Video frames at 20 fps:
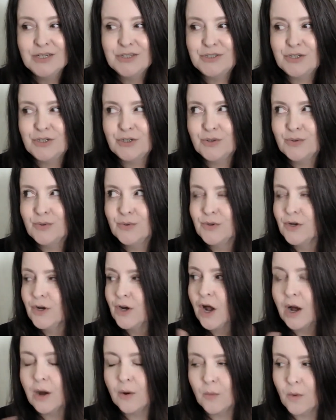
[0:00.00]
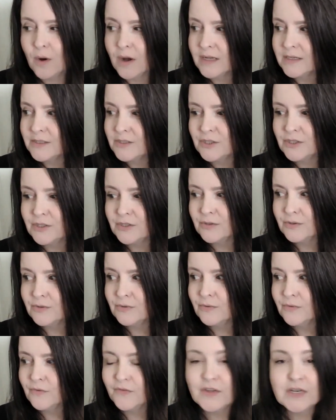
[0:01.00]
to not want
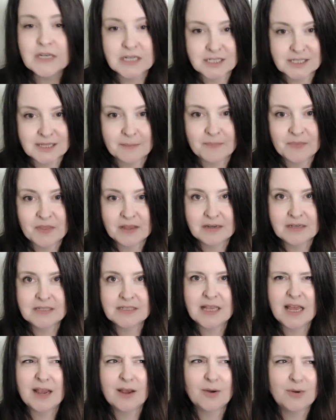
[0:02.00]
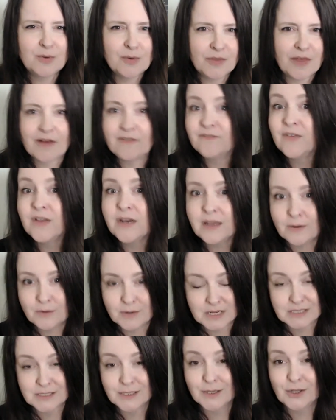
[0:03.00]
to finish something, to say, oh, that video
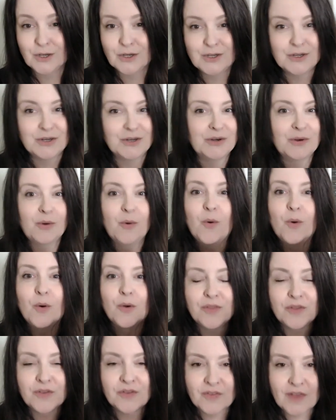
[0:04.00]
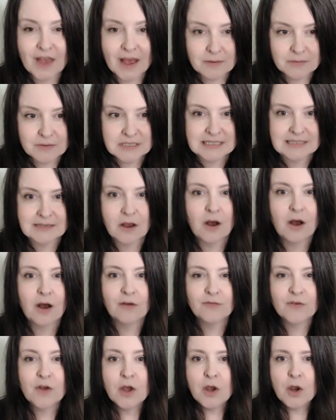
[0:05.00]
doesn't look good, or the sound is
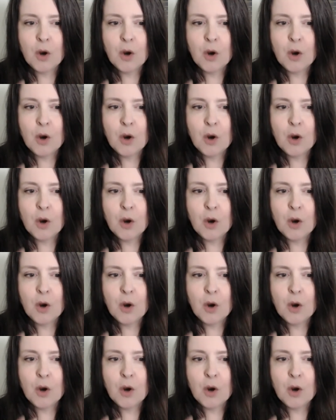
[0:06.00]
off,